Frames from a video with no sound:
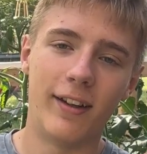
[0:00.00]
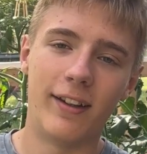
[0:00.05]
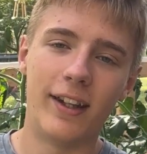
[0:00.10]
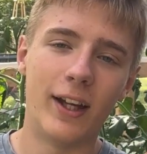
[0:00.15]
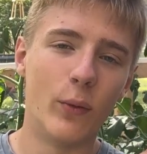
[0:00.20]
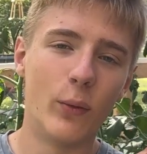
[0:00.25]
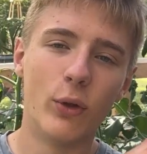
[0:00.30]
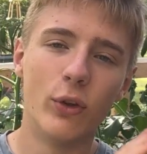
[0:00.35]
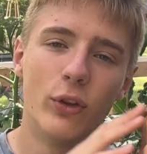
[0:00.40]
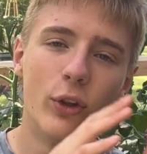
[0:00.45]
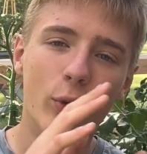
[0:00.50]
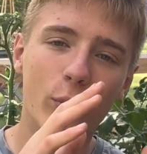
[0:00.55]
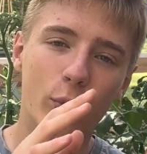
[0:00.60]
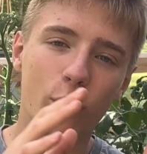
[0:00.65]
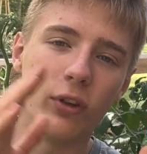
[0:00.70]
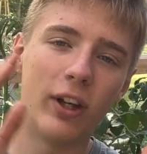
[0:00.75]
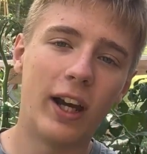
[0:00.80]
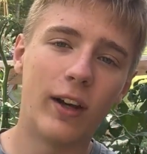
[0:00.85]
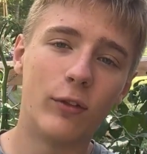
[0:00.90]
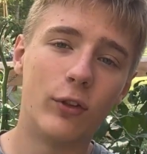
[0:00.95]
Now, you don't
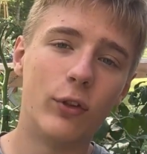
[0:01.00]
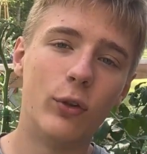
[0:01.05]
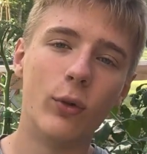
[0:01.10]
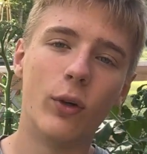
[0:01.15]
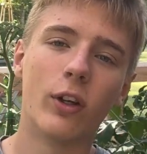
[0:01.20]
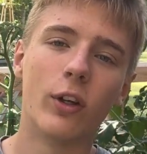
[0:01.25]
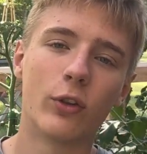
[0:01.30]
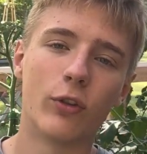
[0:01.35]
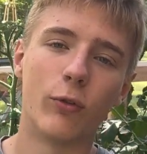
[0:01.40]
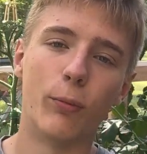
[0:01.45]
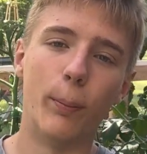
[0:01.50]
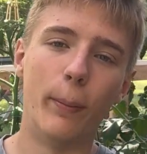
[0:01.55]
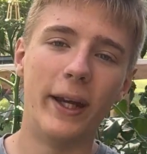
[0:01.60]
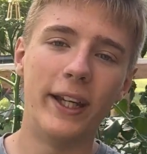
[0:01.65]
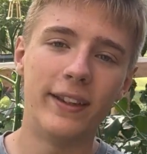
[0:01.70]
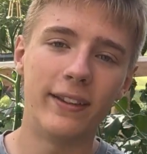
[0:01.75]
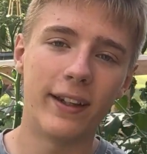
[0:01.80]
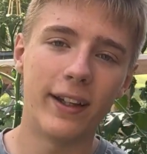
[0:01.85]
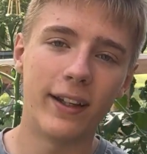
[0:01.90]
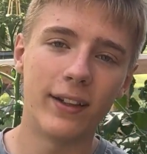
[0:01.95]
really have to do a lot of
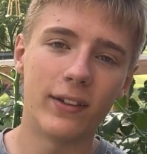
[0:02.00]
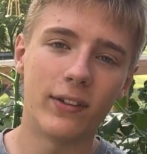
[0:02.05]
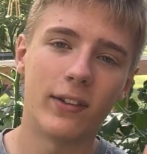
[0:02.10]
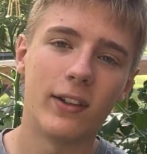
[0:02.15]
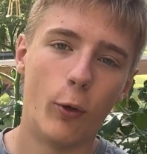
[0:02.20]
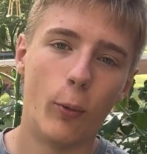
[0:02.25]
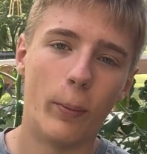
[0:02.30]
maintenance,